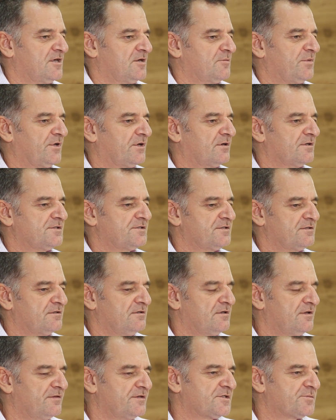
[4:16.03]
Because
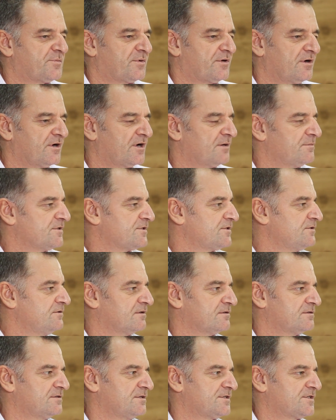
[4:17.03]
this program is not